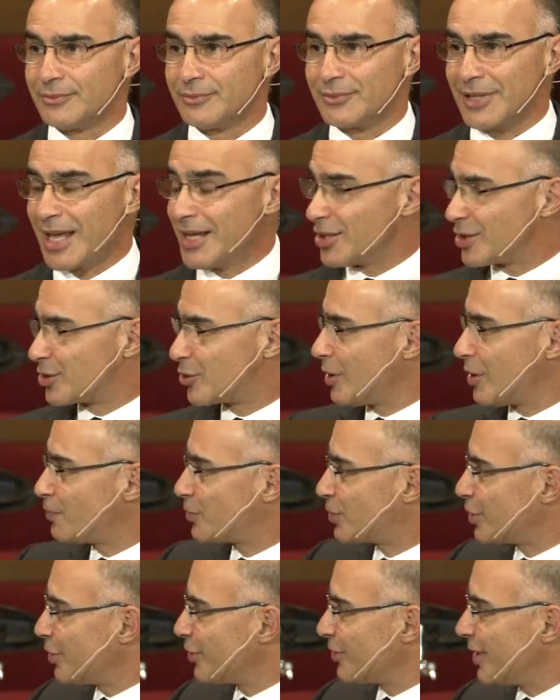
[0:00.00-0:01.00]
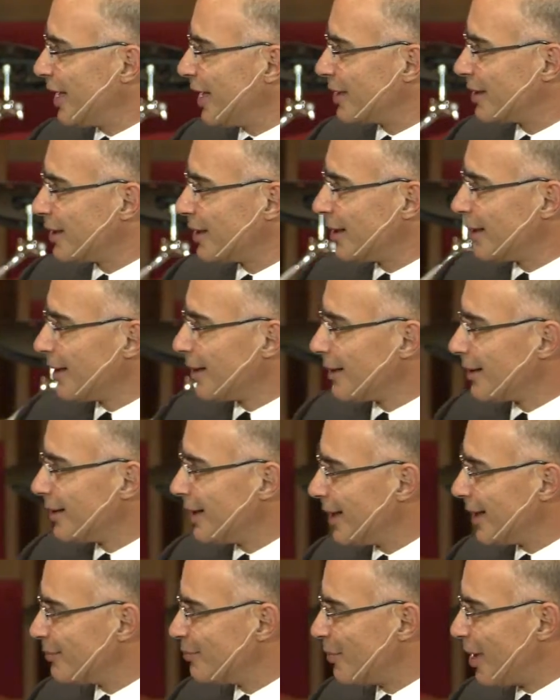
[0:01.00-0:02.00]
Okay, the scripture
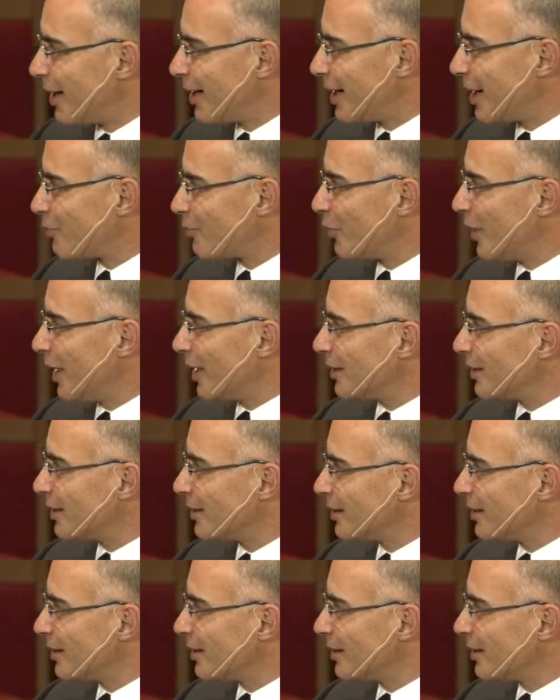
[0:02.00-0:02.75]
that Mariam read,